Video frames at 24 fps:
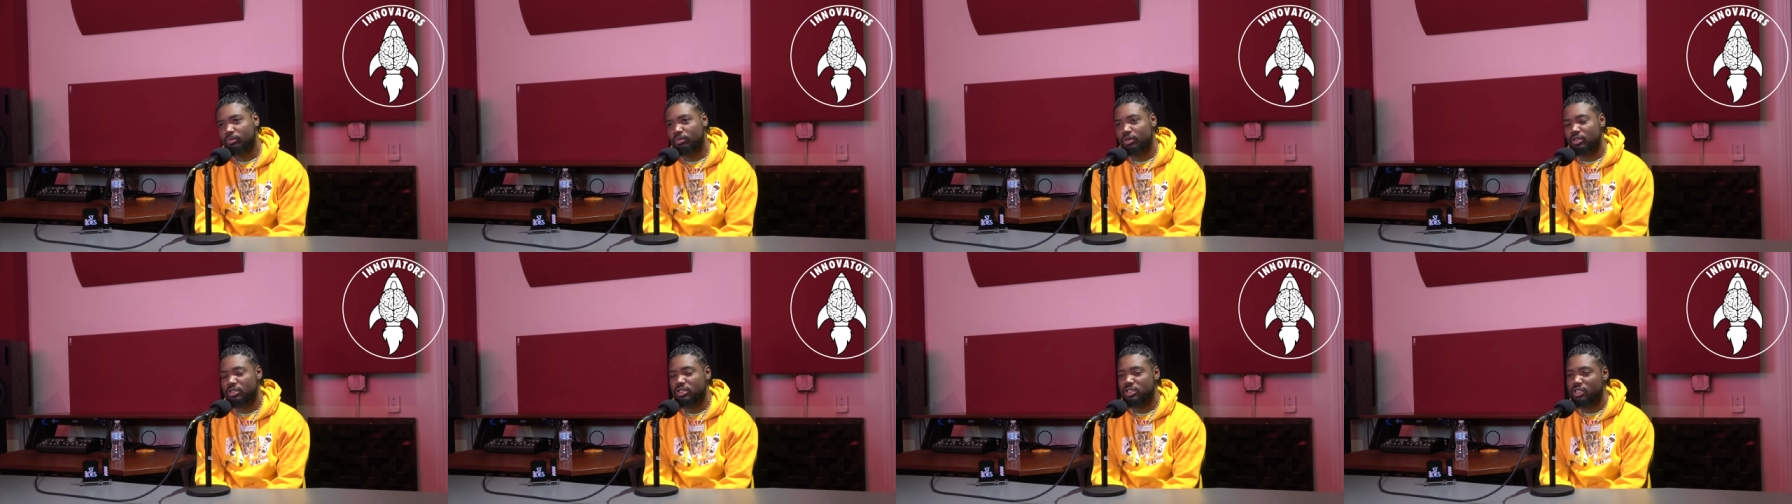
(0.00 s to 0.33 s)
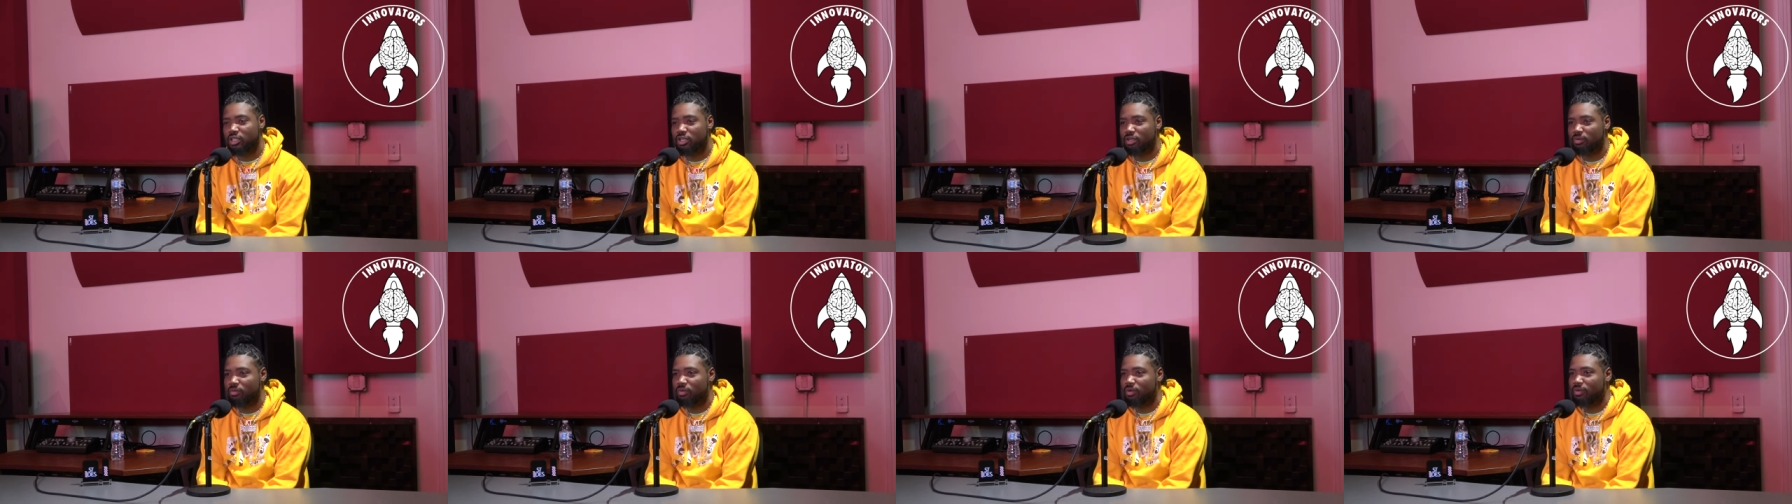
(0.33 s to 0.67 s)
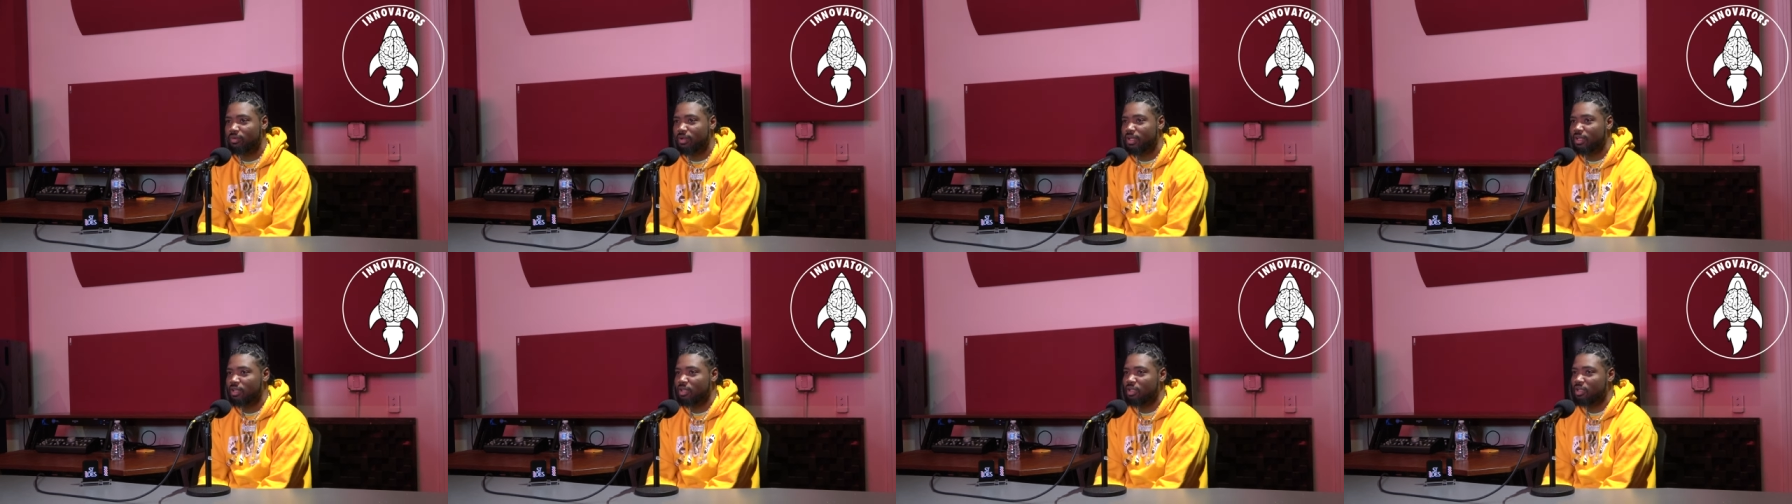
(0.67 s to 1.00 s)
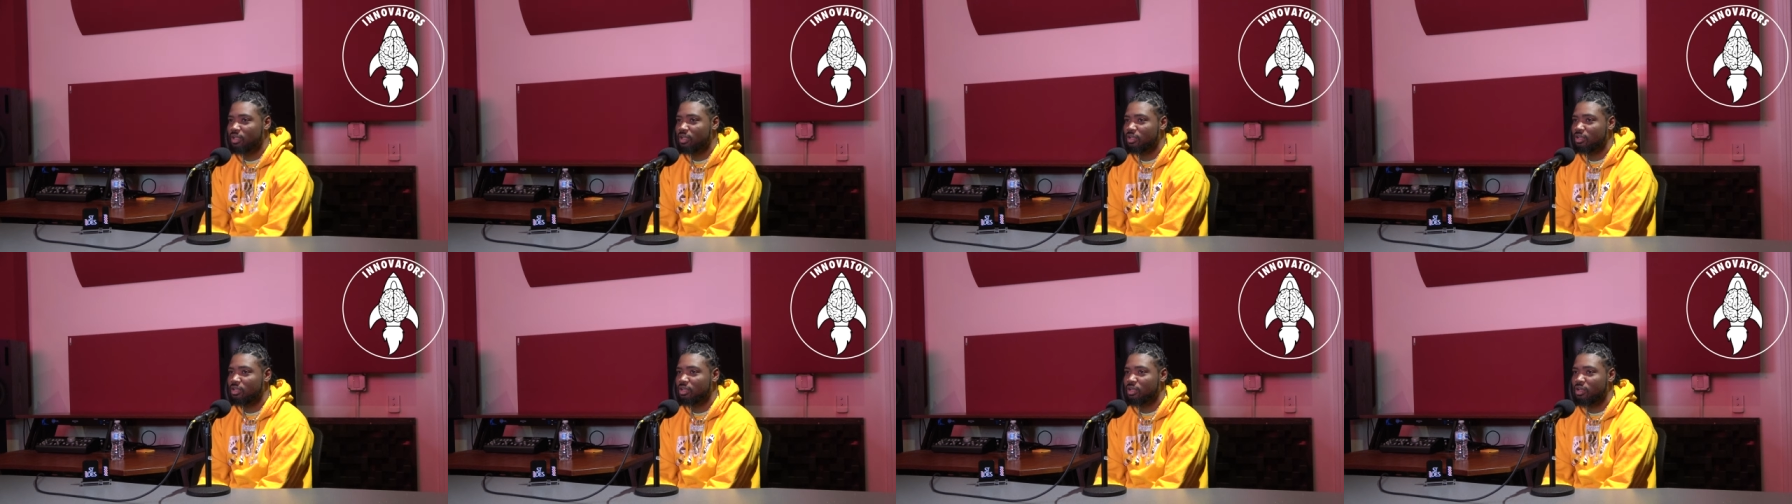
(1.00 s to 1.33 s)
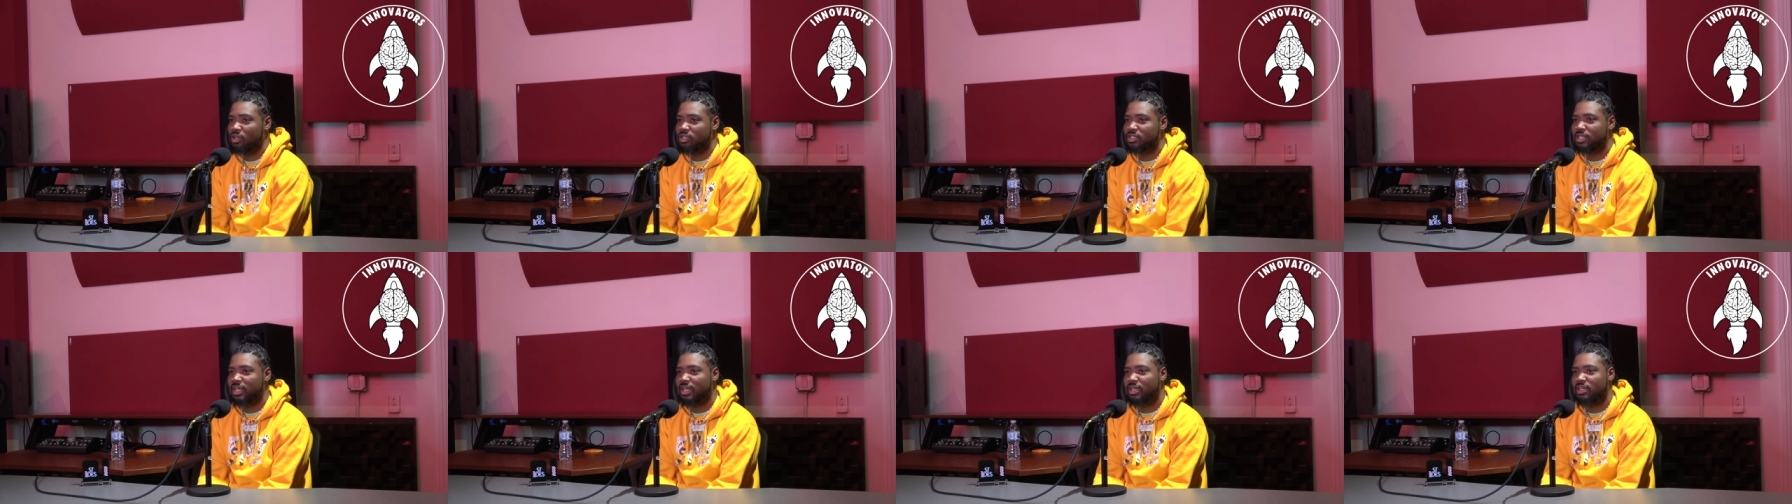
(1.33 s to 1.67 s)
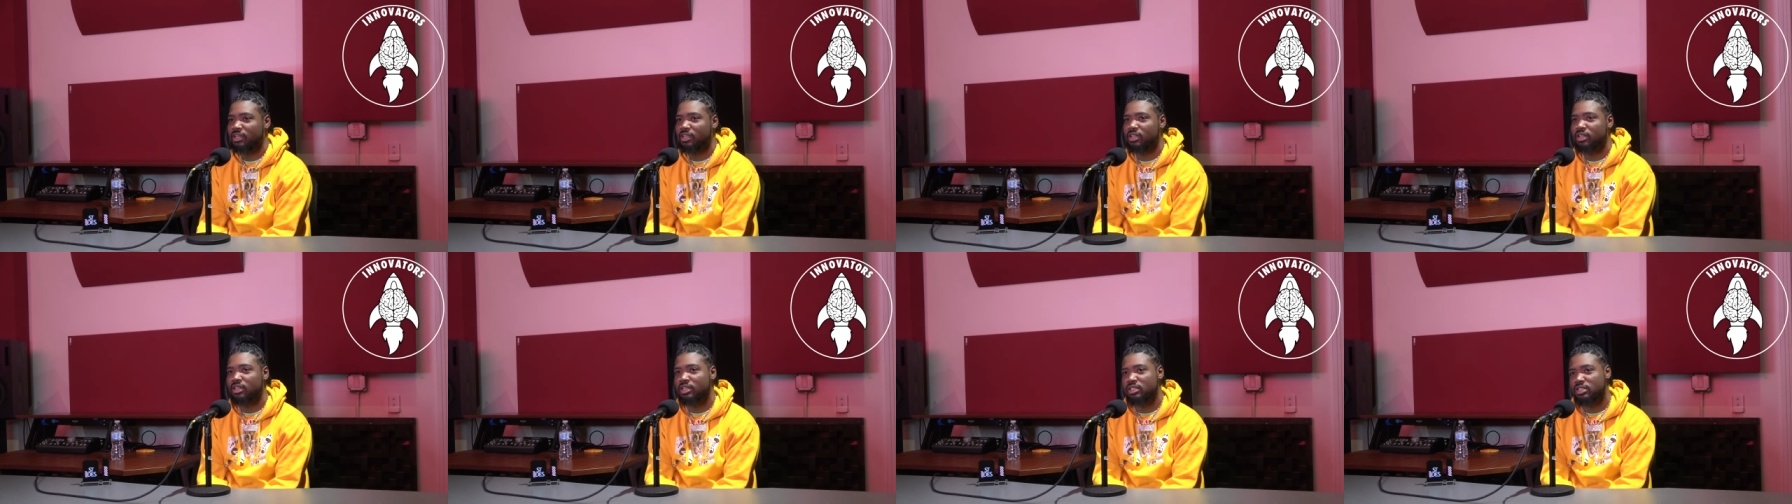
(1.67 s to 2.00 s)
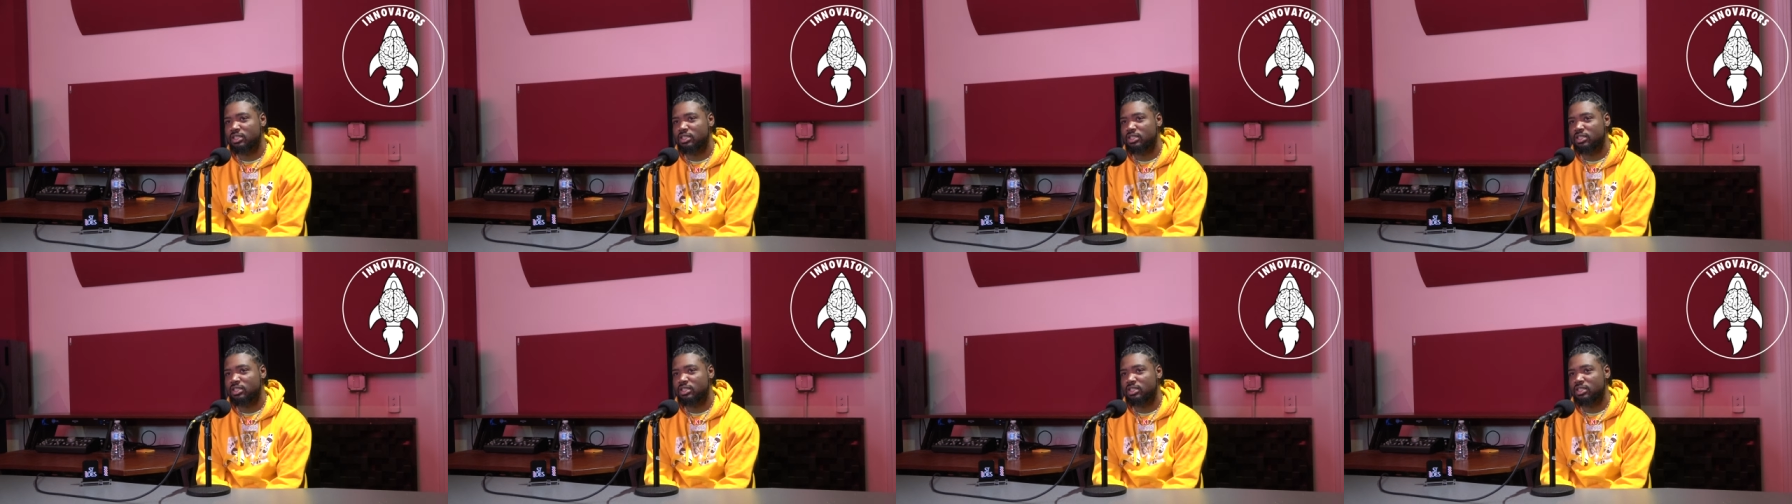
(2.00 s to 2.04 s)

proceeding with right now, you know, it's like a